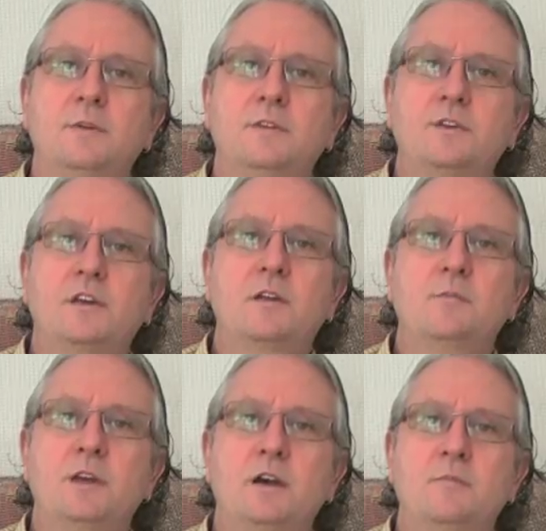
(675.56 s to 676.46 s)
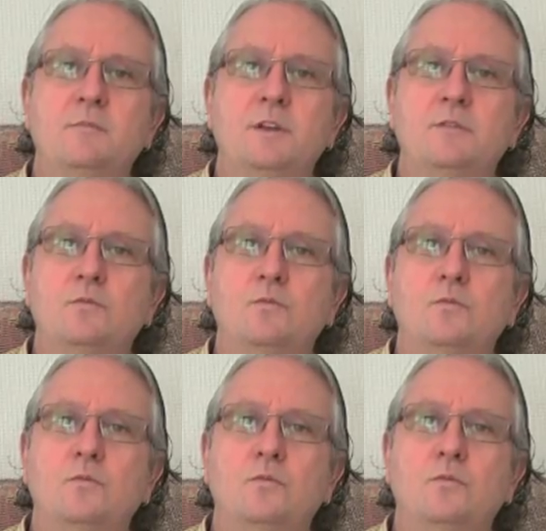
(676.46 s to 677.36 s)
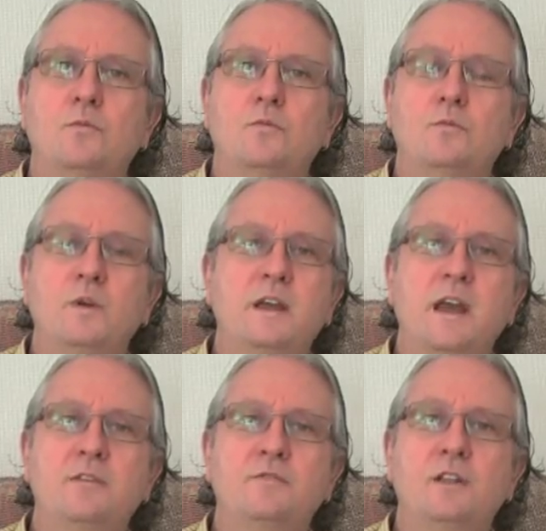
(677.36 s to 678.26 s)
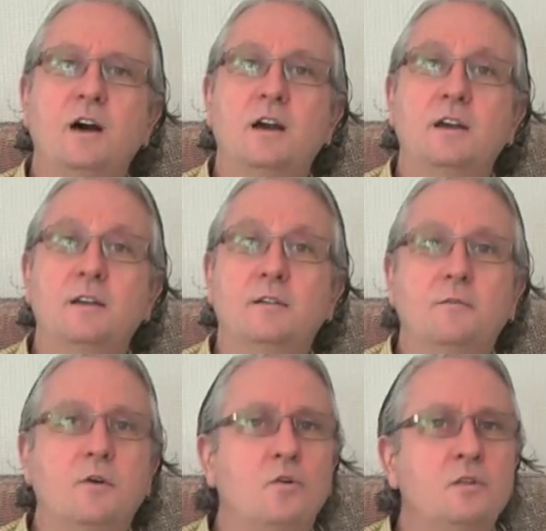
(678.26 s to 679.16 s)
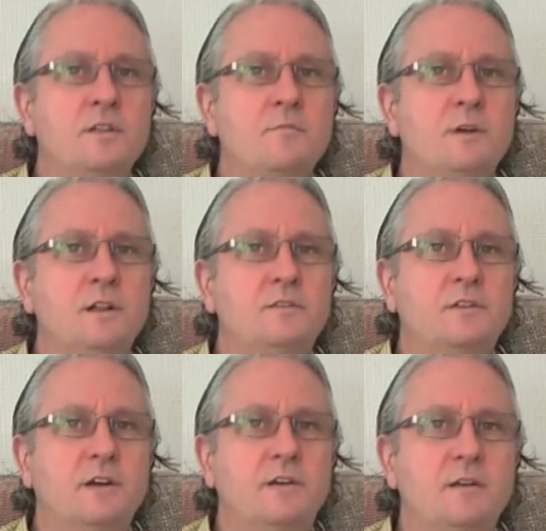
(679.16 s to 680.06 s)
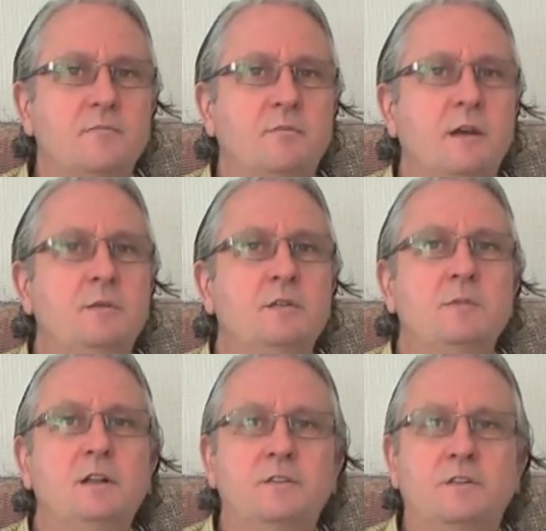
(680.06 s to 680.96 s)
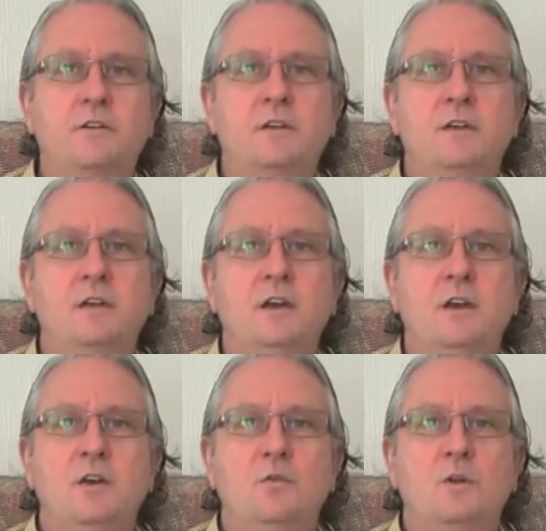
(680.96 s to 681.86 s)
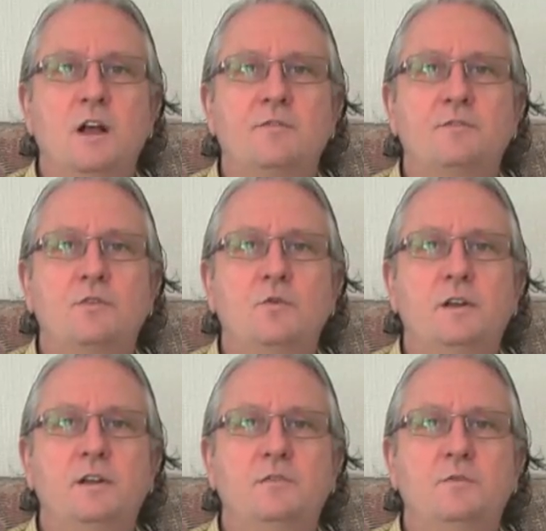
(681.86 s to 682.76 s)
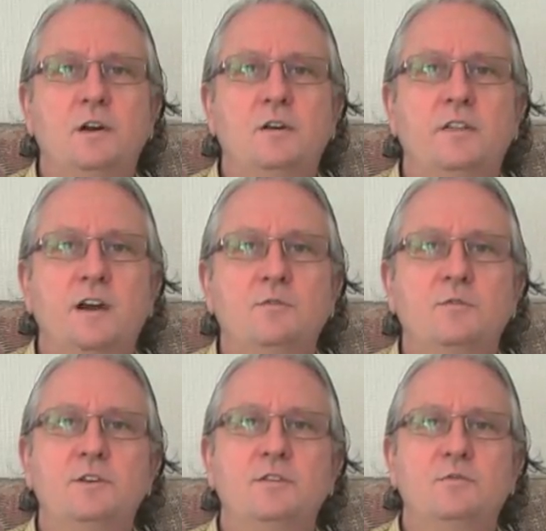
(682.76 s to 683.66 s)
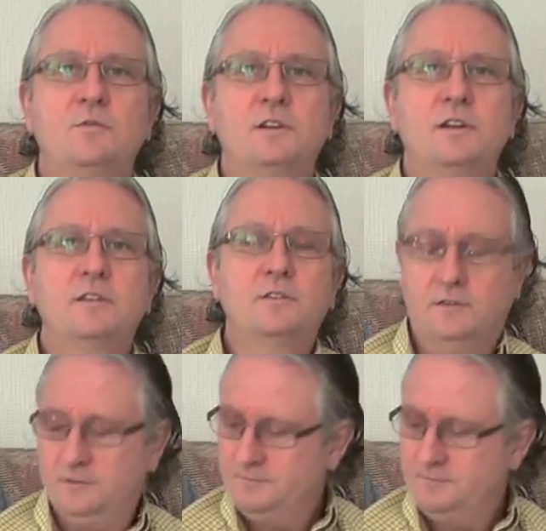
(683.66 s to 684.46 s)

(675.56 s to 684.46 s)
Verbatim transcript: Is it going to become that we can't fly? Only the military. Maybe the military will have to quit as well. That would be good, wouldn't it?